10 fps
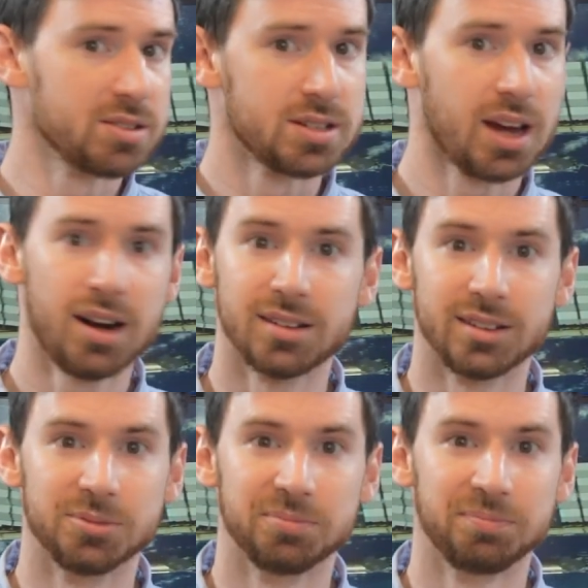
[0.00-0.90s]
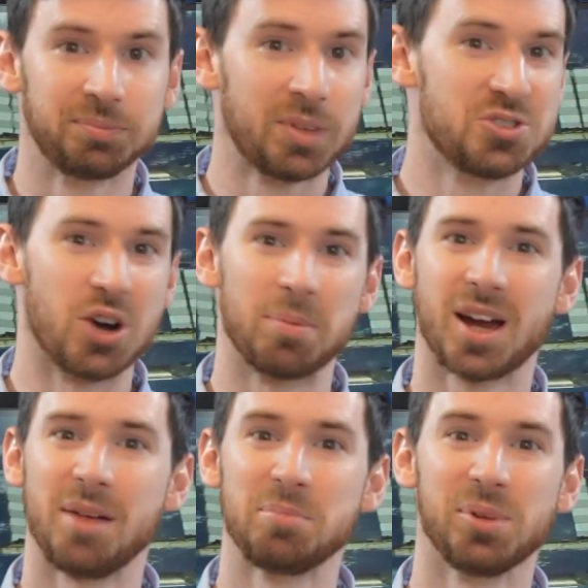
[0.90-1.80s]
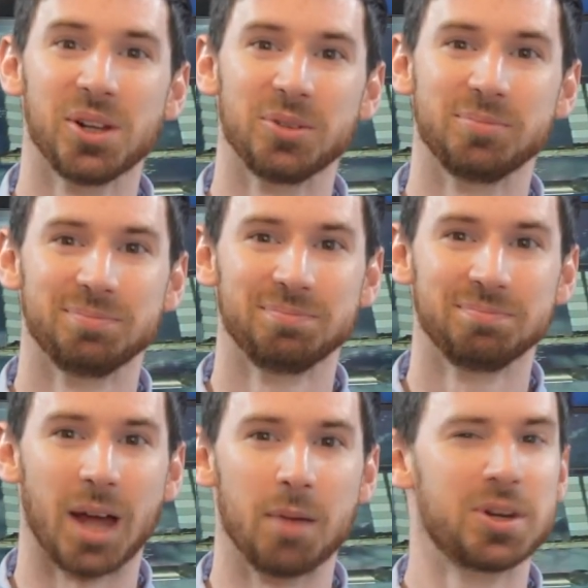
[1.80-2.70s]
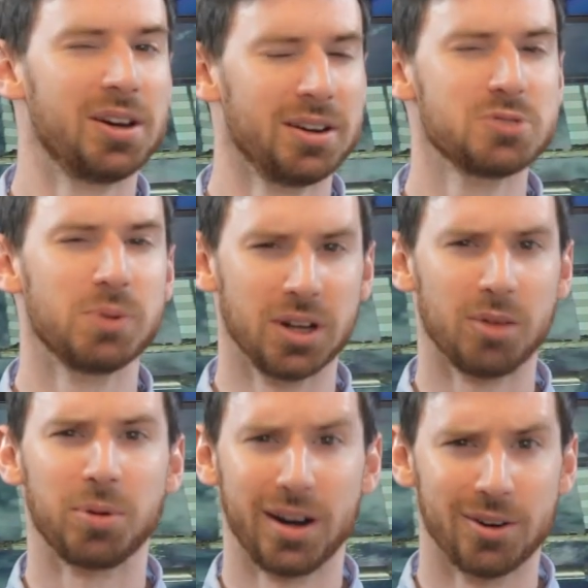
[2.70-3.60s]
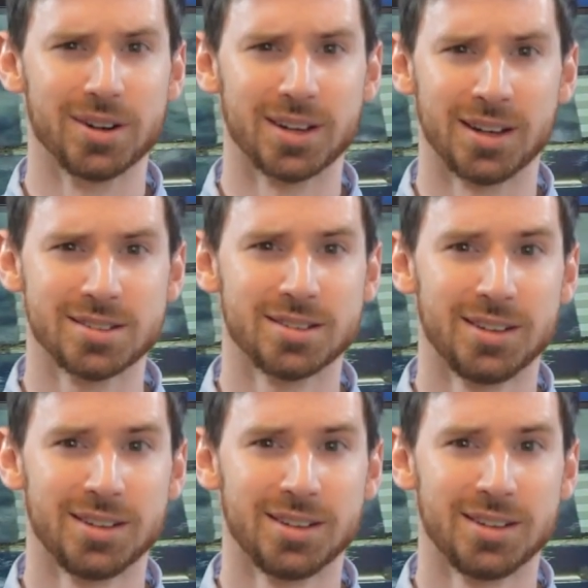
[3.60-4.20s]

entirely? Drop a comment below. I'm curious what y'all prioritize.